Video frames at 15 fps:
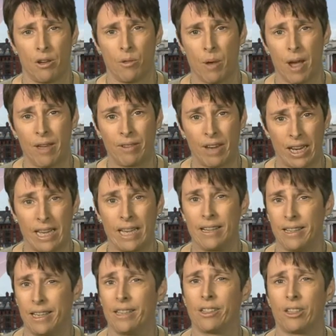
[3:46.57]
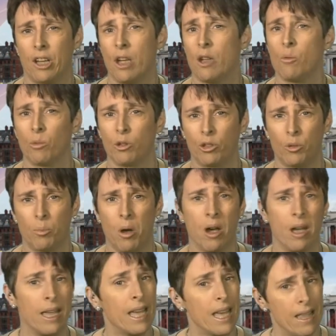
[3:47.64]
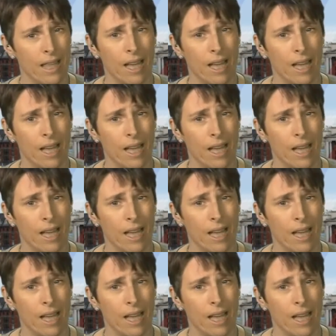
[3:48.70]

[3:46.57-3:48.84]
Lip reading: only way of getting a decent home was to buy.